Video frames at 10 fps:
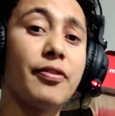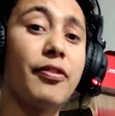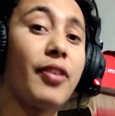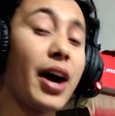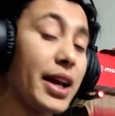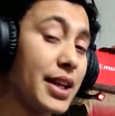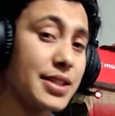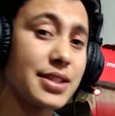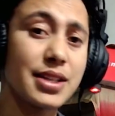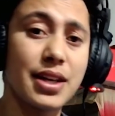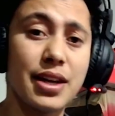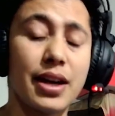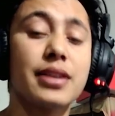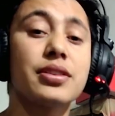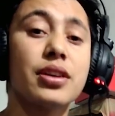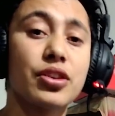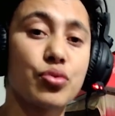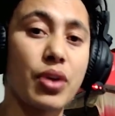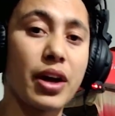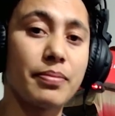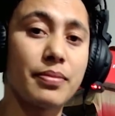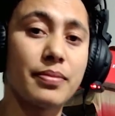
violence and crime.